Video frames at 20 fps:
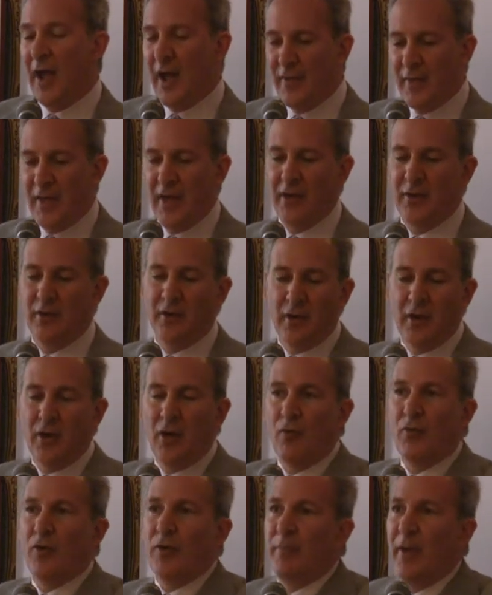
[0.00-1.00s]
and then
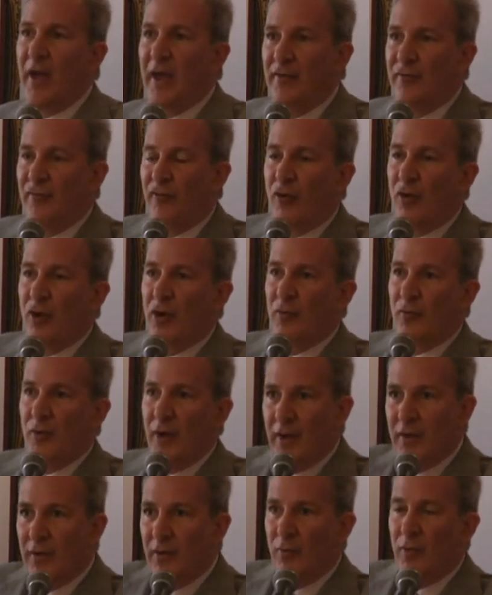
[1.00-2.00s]
we paid for it
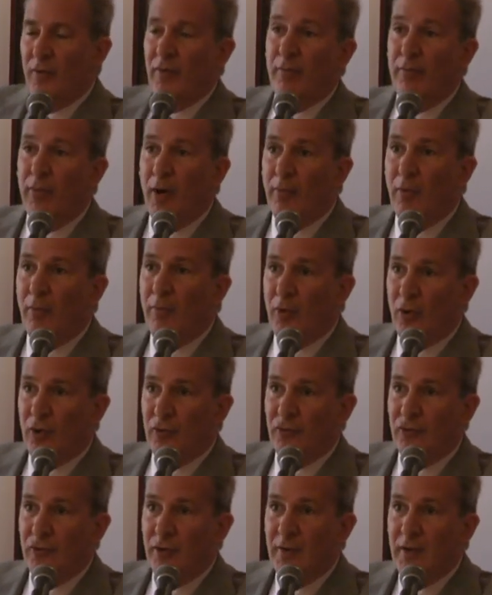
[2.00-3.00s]
when the bubble
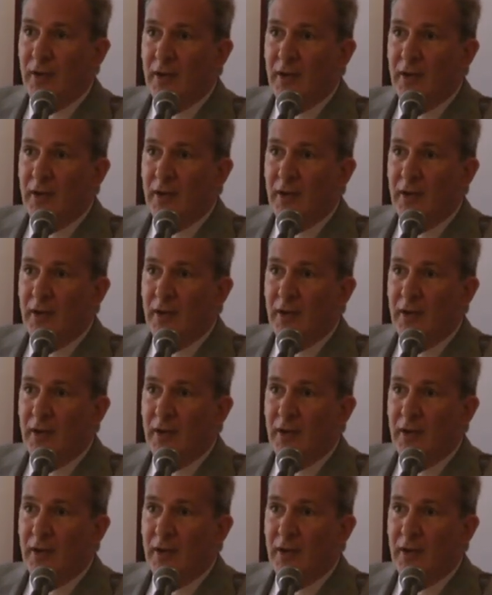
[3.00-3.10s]
burst.